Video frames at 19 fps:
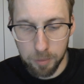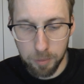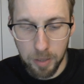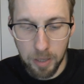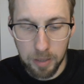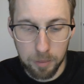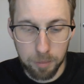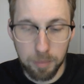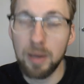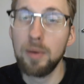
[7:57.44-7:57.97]

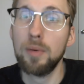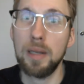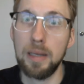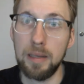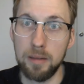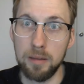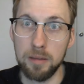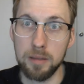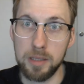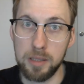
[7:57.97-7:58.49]
Pilot
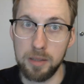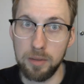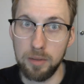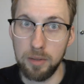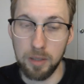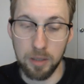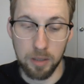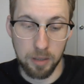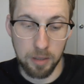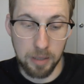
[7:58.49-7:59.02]
Parallels
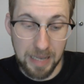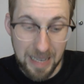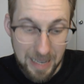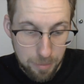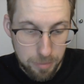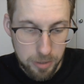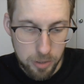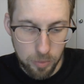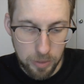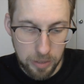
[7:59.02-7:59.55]

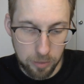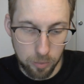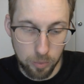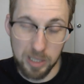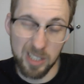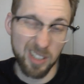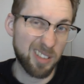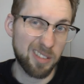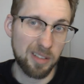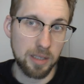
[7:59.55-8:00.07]
nibs with,
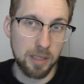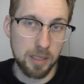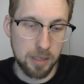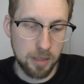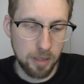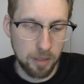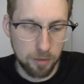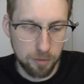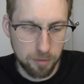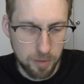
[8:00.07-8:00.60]
which I think is
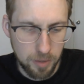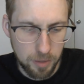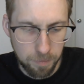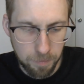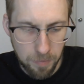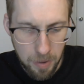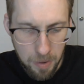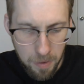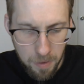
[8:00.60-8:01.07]
kind of fun,